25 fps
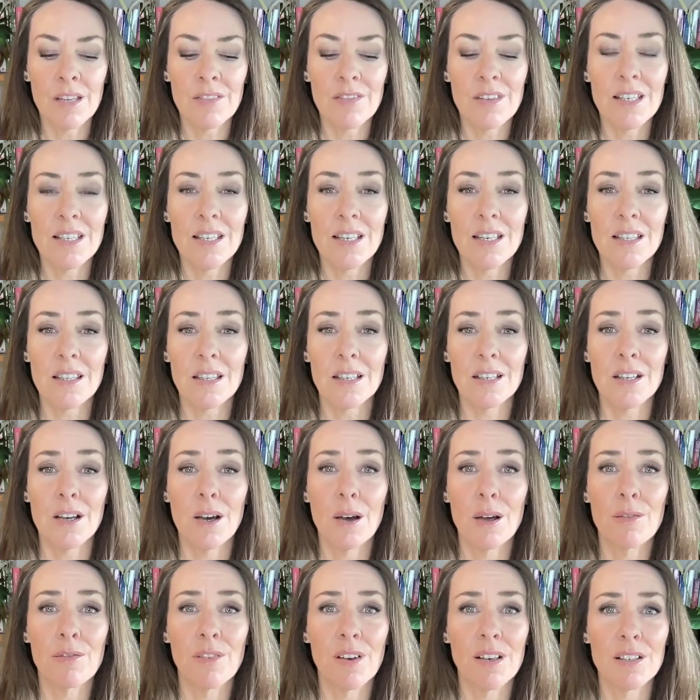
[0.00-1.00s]
This is the
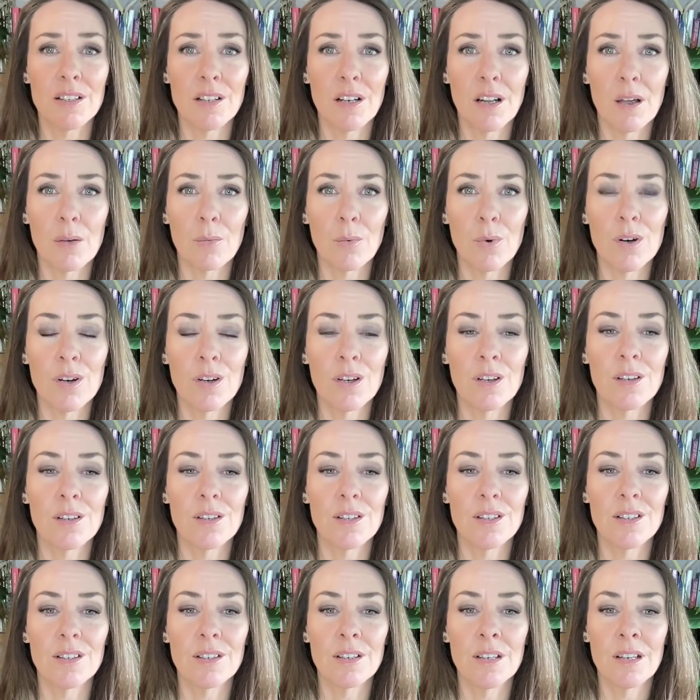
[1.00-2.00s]
time for us light
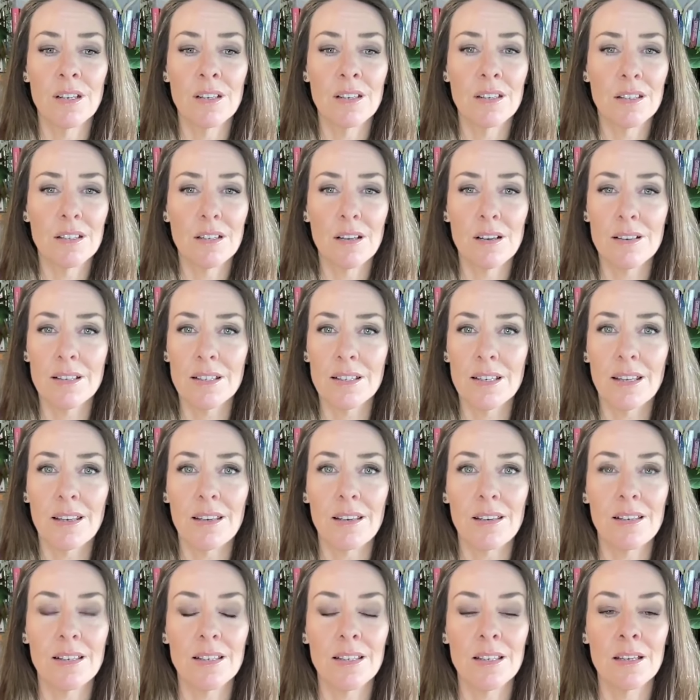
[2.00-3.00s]
workers,
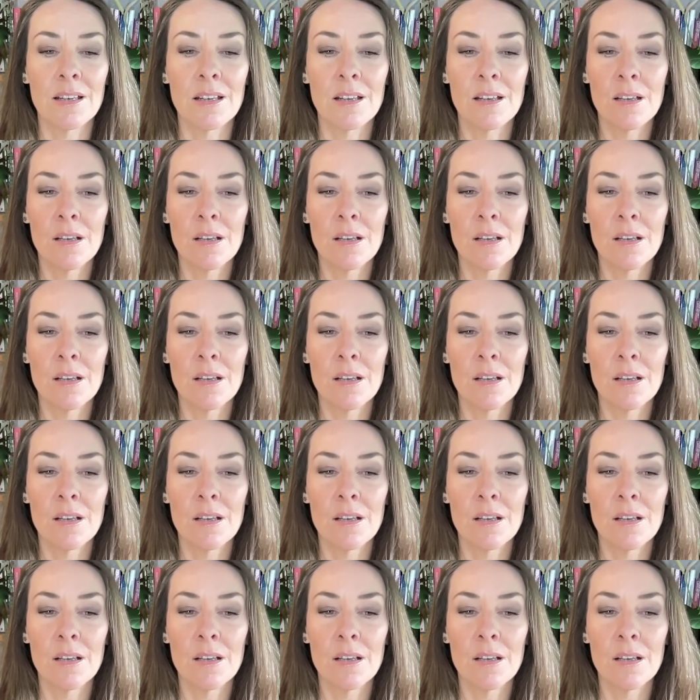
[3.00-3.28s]
starseeds,